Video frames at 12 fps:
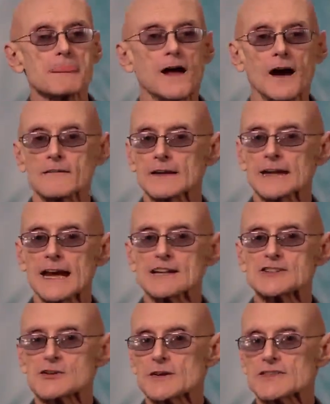on the
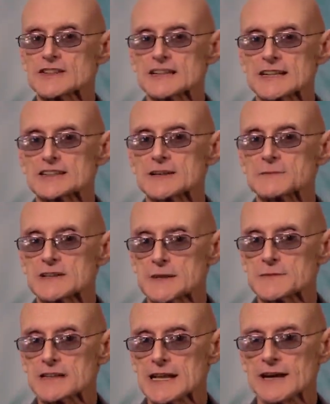nature of systems
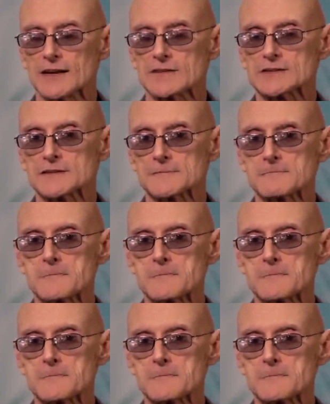themselves,